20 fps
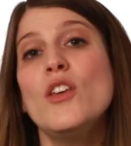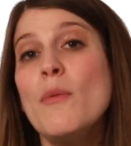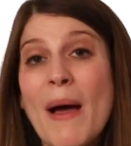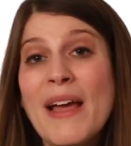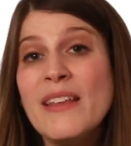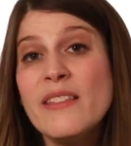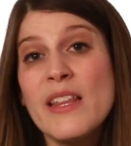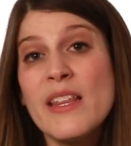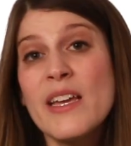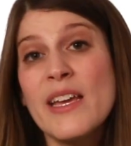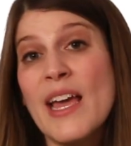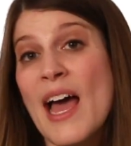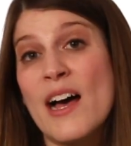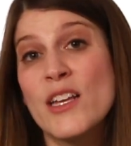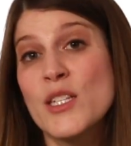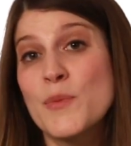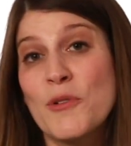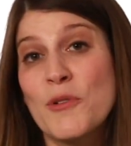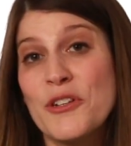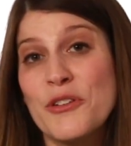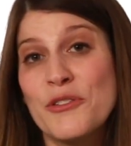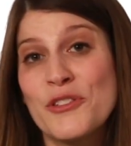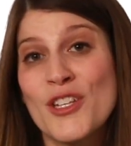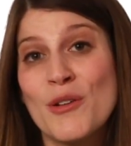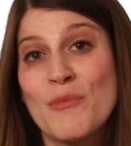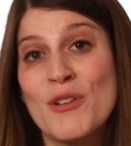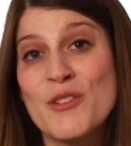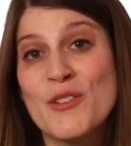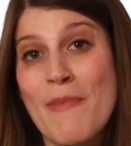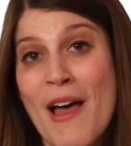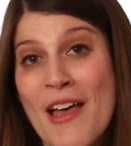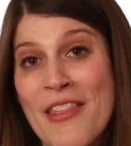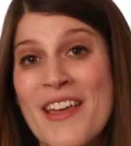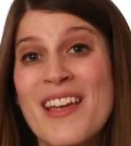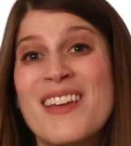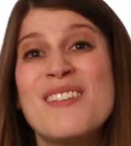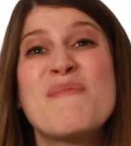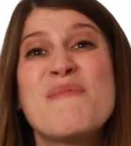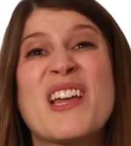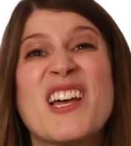You might think cows produce so much
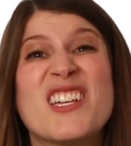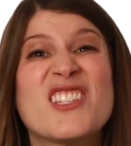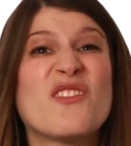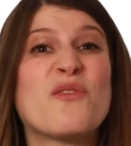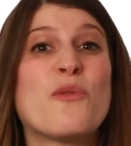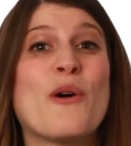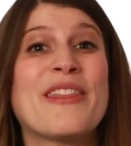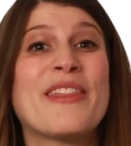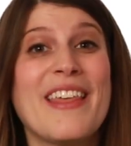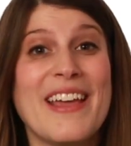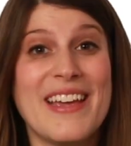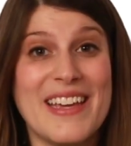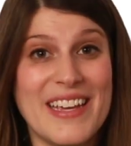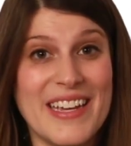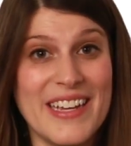methane because of what they